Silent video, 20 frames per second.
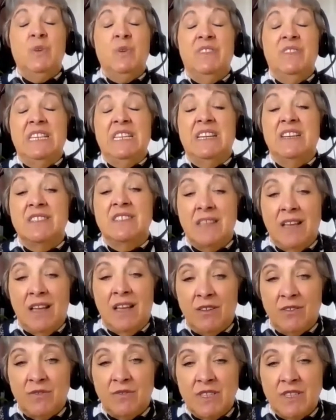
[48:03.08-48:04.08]
within
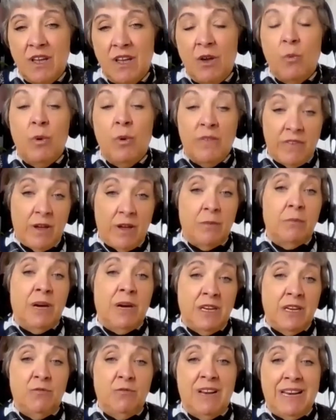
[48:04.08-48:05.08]
ourselves with our
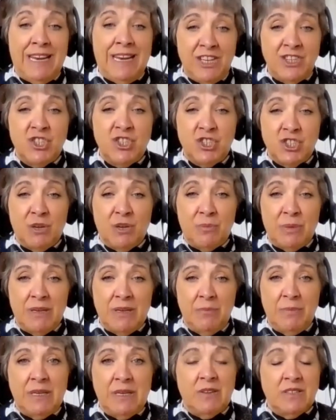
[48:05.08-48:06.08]
money relationship.
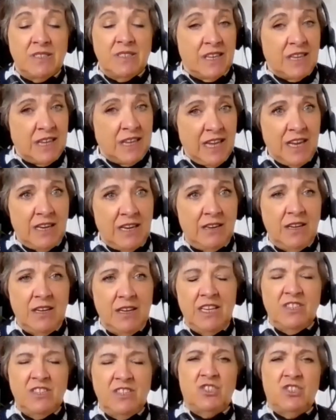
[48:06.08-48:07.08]
Because again,
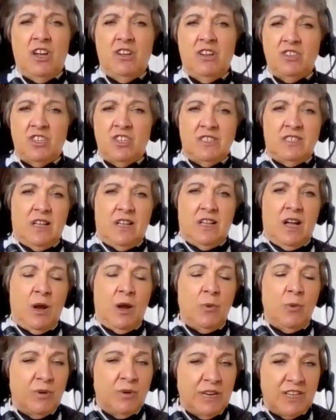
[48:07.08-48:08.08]
it's not just
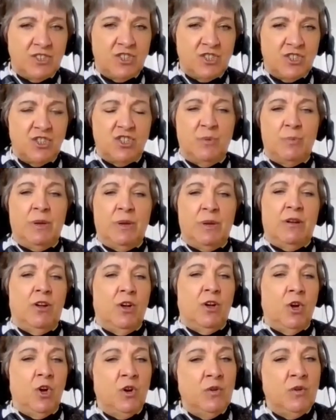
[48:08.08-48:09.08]
our relationship in
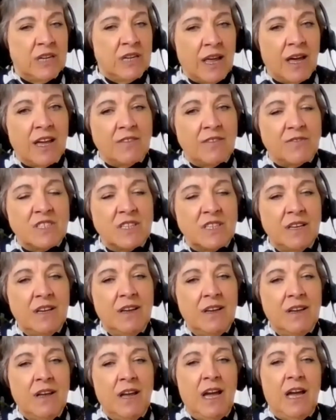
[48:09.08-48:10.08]
our own lives
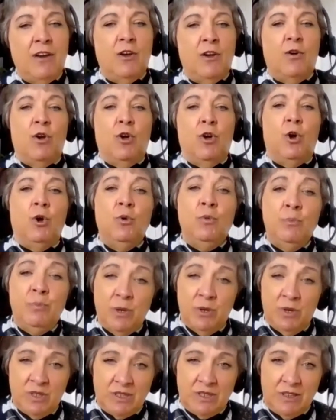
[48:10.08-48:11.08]
and our own
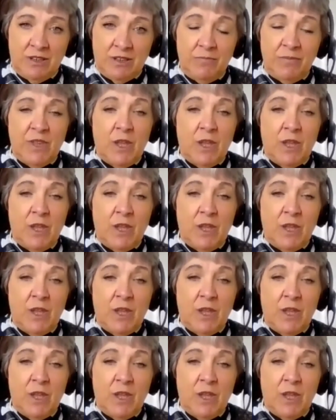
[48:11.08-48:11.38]
burden.